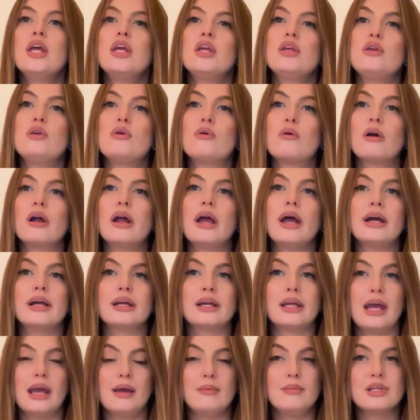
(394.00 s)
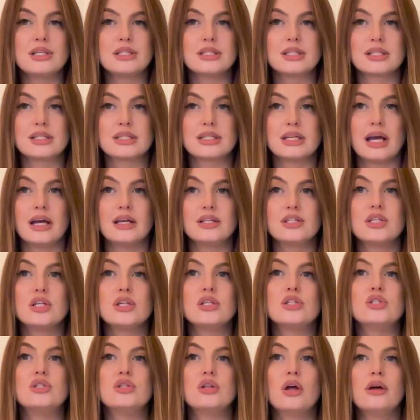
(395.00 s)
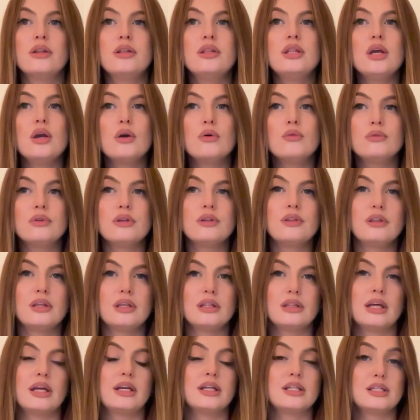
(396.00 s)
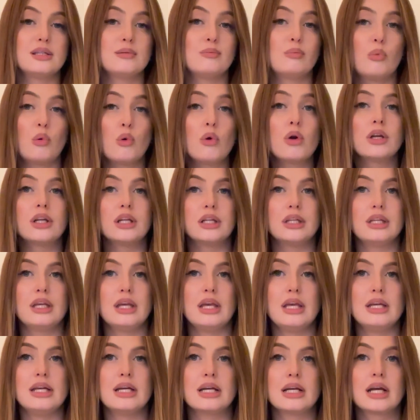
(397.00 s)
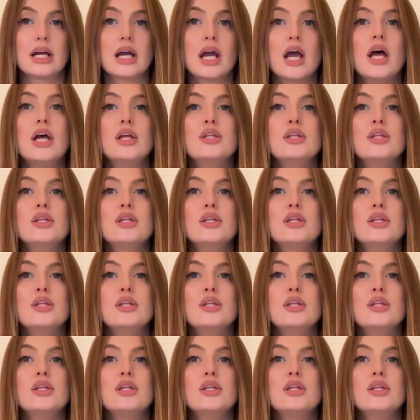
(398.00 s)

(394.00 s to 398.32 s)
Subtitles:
Your academic success is not the only thing that is important here.